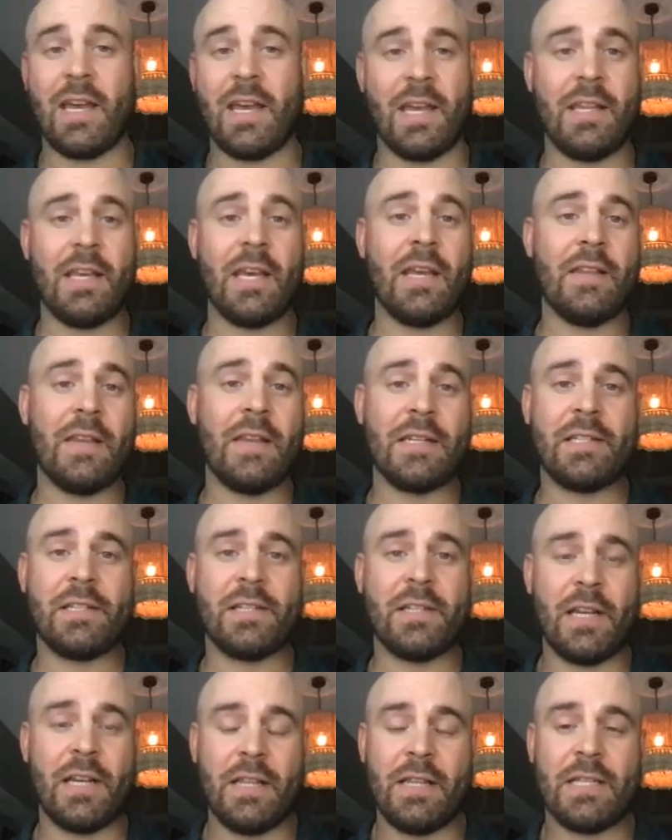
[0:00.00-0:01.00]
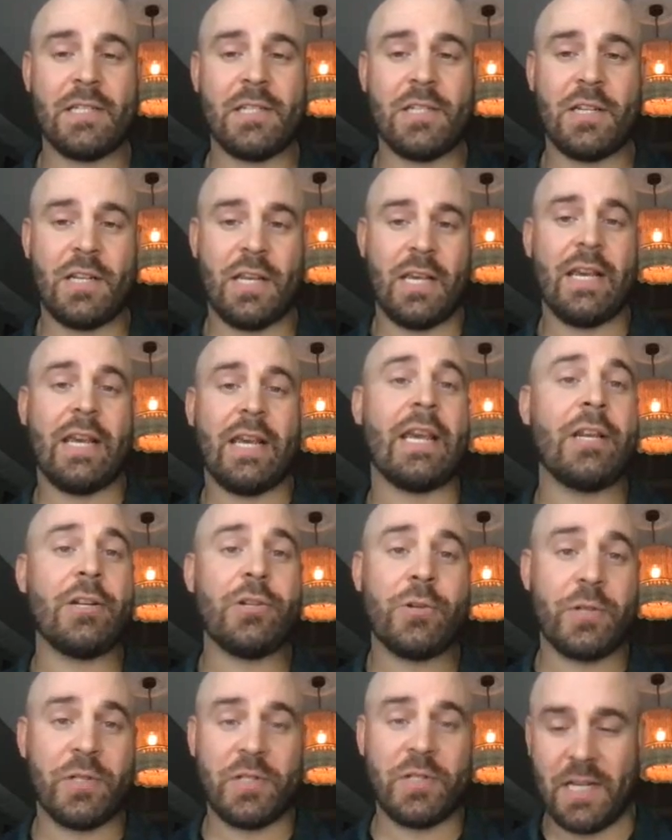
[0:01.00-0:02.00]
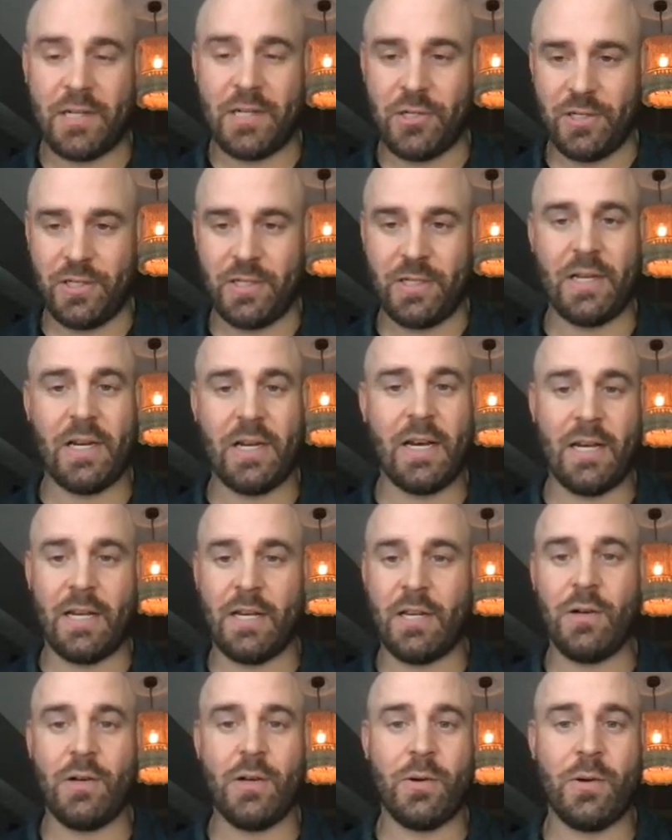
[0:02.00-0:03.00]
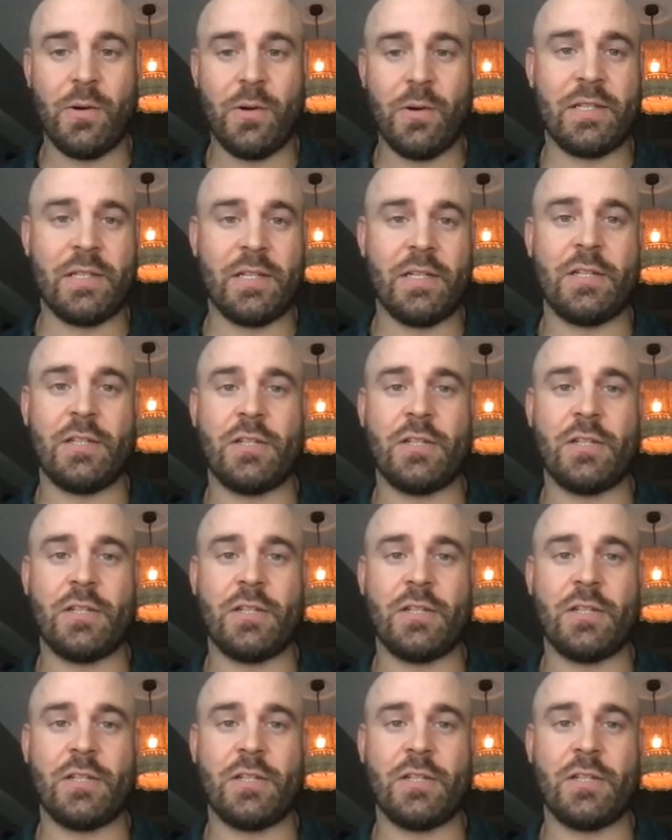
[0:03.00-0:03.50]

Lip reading: Yeah, and that's intrasession, is